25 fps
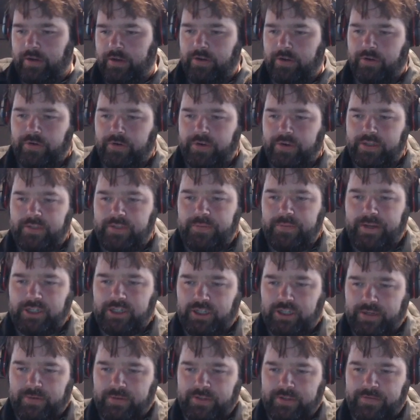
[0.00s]
Ahura
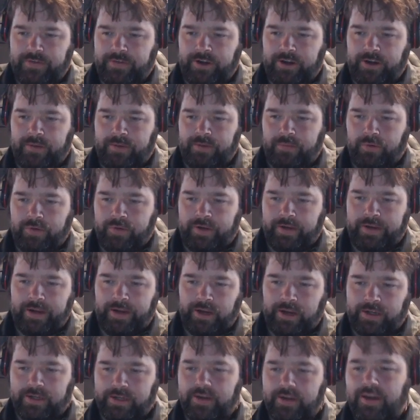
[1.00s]
especially was a very important
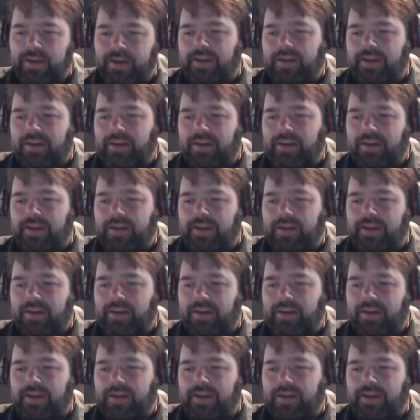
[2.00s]
character.